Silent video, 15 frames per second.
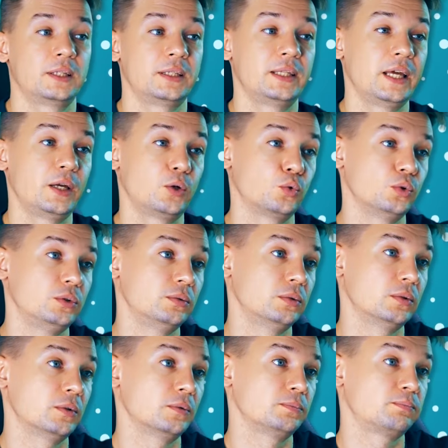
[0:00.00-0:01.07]
that they could
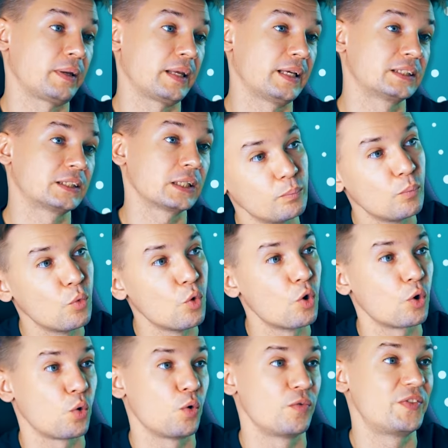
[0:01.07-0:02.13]
uh, place
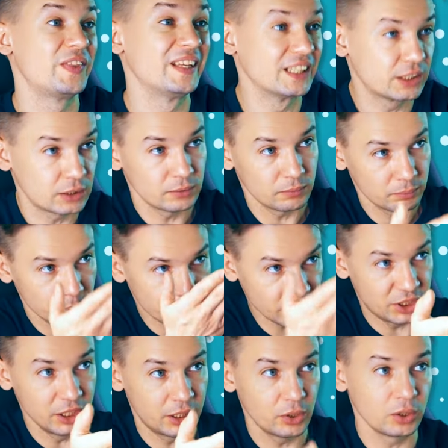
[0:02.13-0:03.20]
more of this
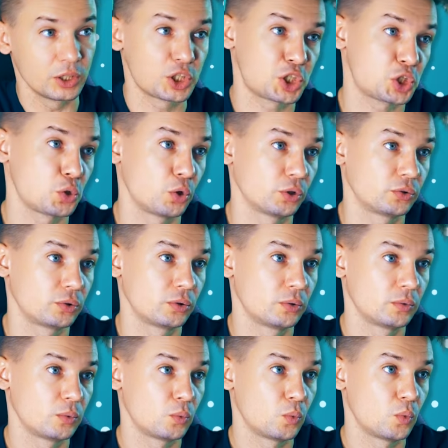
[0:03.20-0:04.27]
particular shot
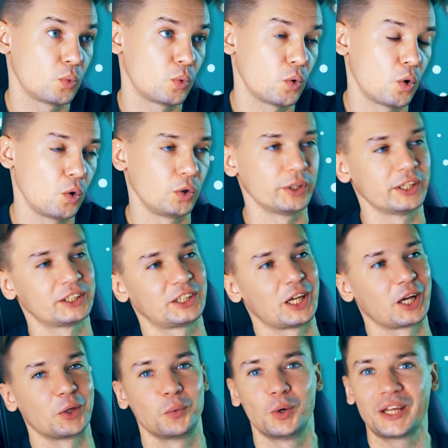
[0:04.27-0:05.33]
Hold a
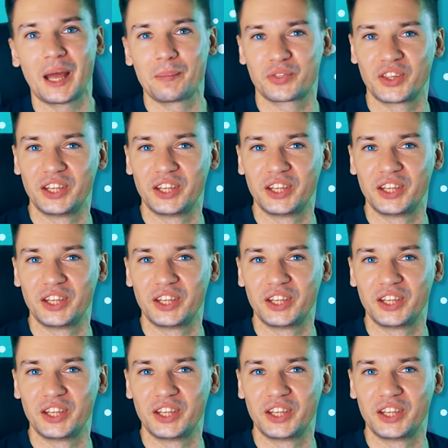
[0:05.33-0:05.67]
second, what I'm